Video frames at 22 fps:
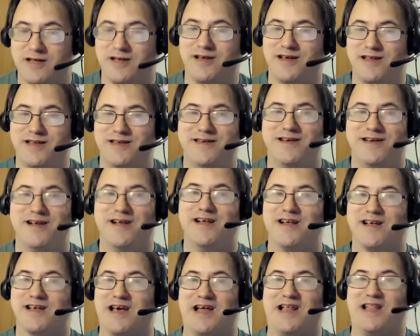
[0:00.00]
and
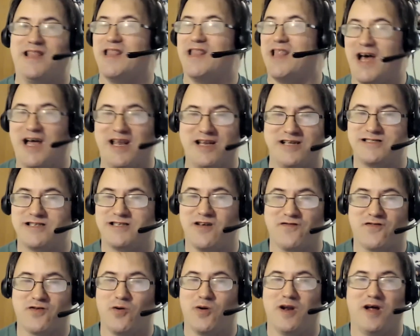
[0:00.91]
got a lot of stuff
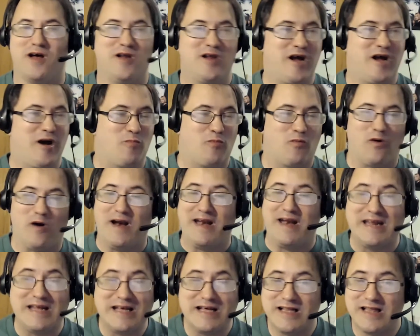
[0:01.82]
going on. I'm
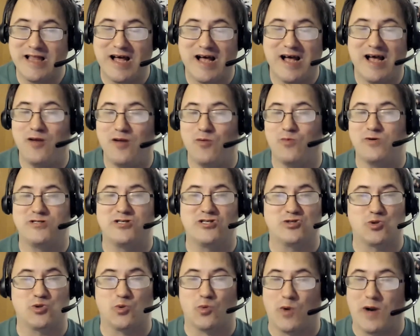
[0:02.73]
writing a lot, which
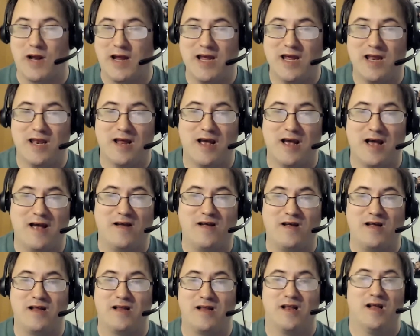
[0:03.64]
is great.
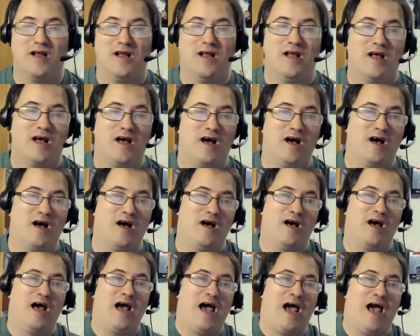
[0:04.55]
I
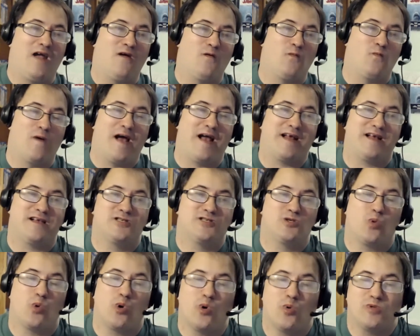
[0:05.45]
uh, I I
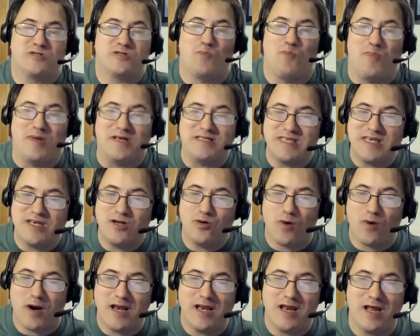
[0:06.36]
sort of was missing
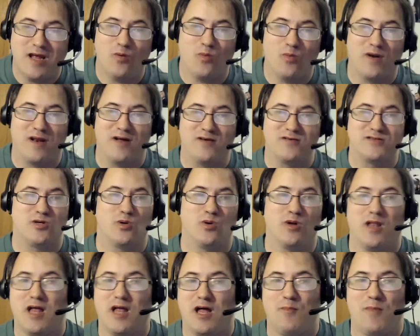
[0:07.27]
writing when I was doing a
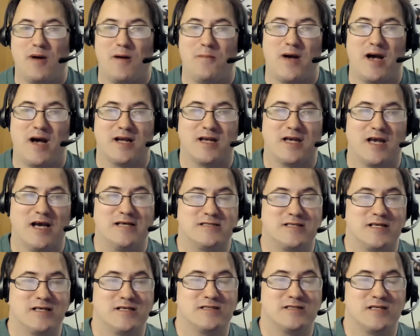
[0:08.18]
lot of my
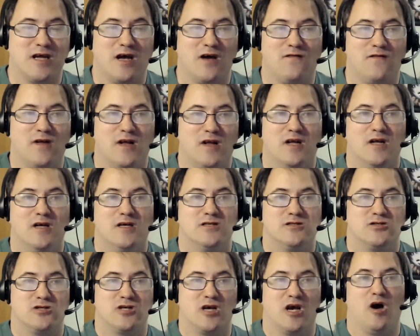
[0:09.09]
podcasting stuff.
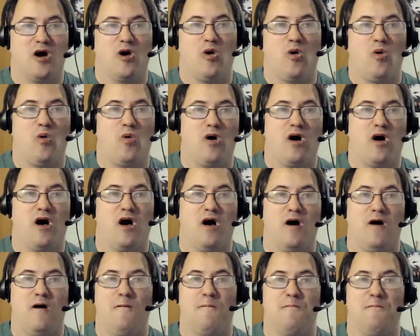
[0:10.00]
So
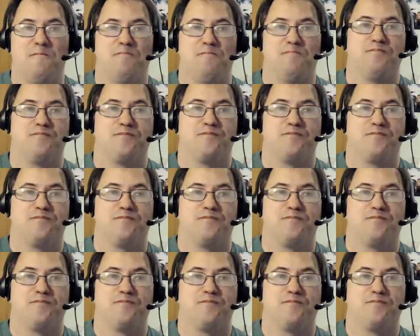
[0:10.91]
um,